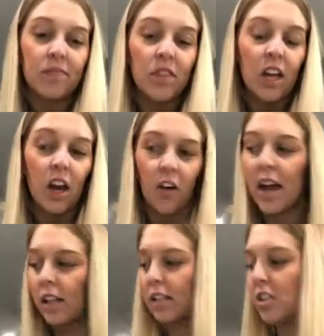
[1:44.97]
Okay,
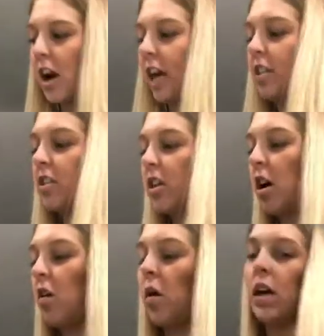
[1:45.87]
let's start.
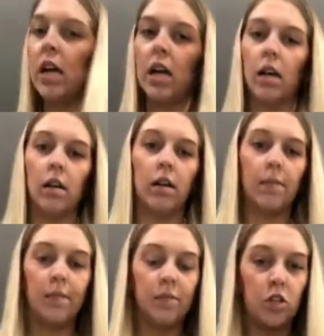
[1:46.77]
So,
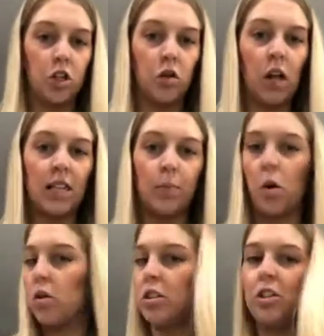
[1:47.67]
2 glass
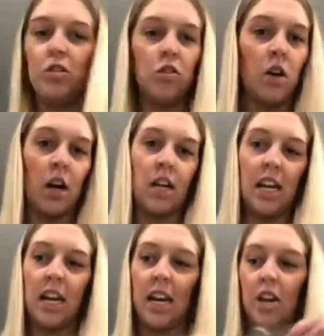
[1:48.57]
bowls. You do not
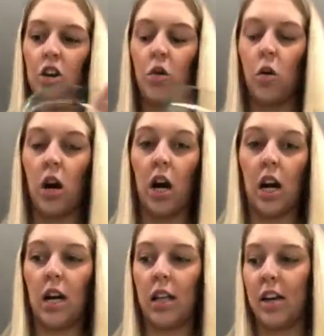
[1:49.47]
need your
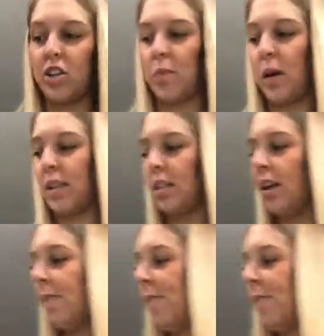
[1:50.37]
electric mixer.